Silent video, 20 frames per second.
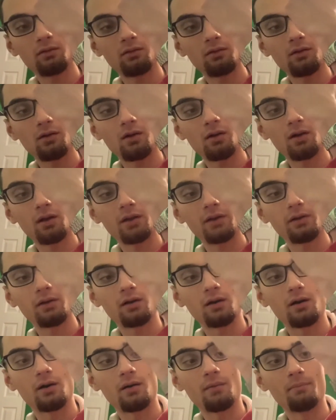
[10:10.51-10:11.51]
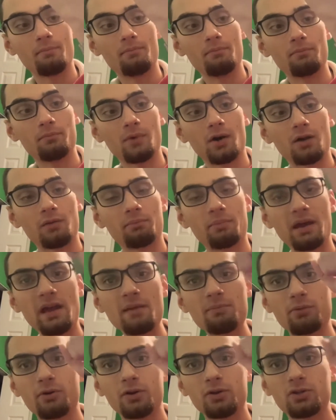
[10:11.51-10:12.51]
on
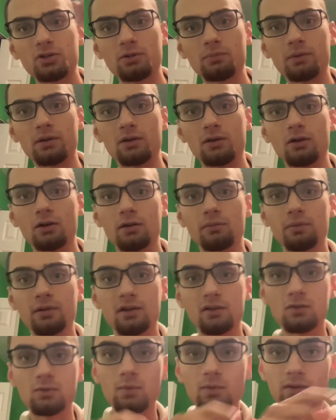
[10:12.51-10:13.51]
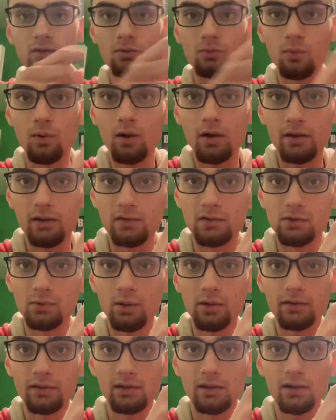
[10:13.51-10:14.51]
paper it should be good because what you want is you
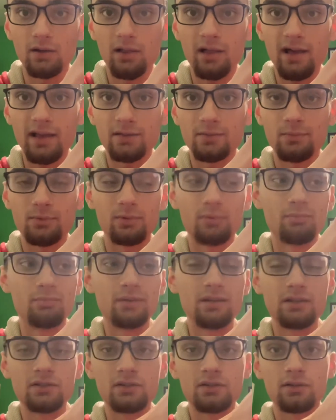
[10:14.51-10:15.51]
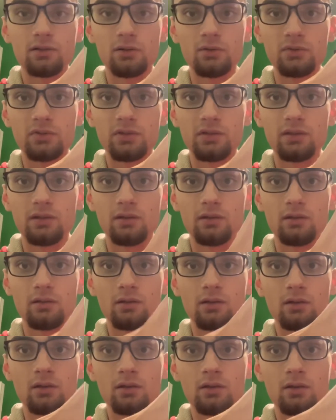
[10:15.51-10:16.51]
want the clasp to be as close to the
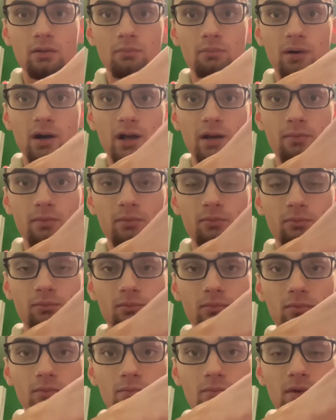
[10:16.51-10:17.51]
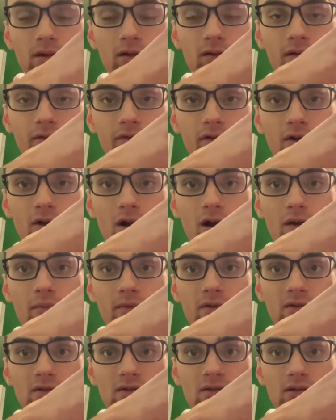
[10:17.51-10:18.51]
bottom middle of your arm
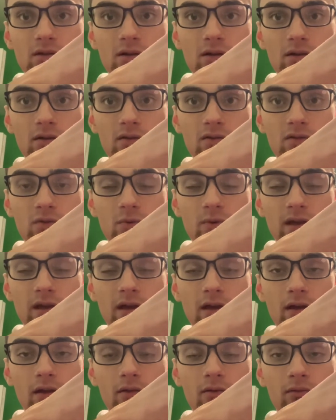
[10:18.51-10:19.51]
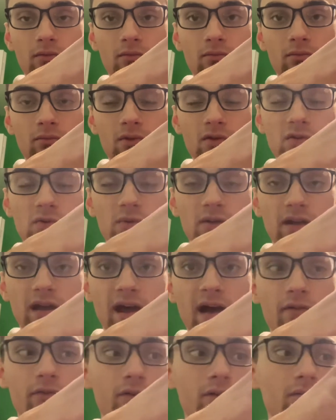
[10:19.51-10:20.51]
as you can
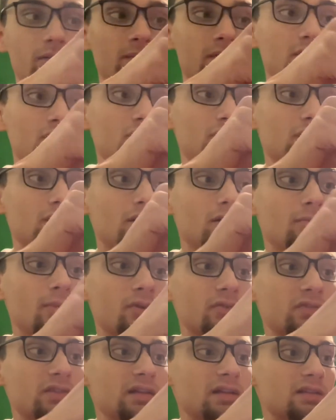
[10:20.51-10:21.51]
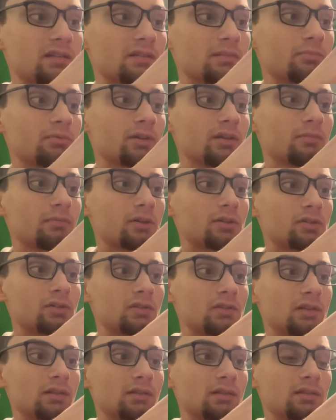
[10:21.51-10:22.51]
have it, which it almost is. It pretty much
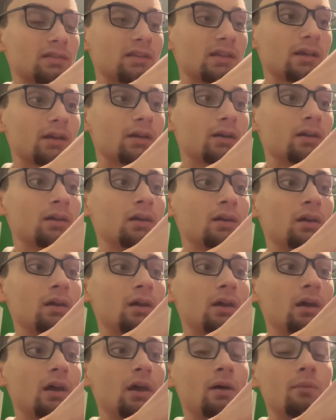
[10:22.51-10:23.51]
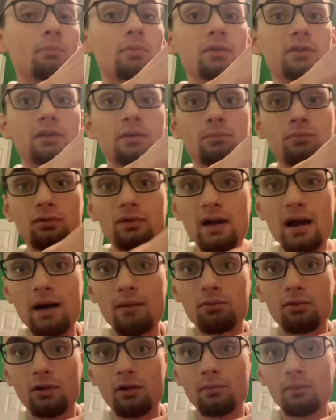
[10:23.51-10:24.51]
is at the center. But the
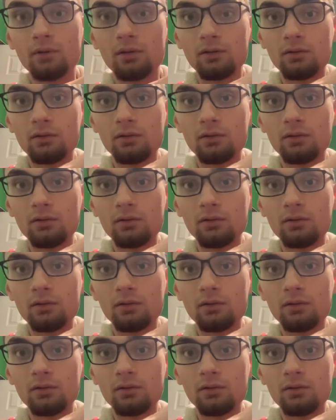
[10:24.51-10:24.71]
problem,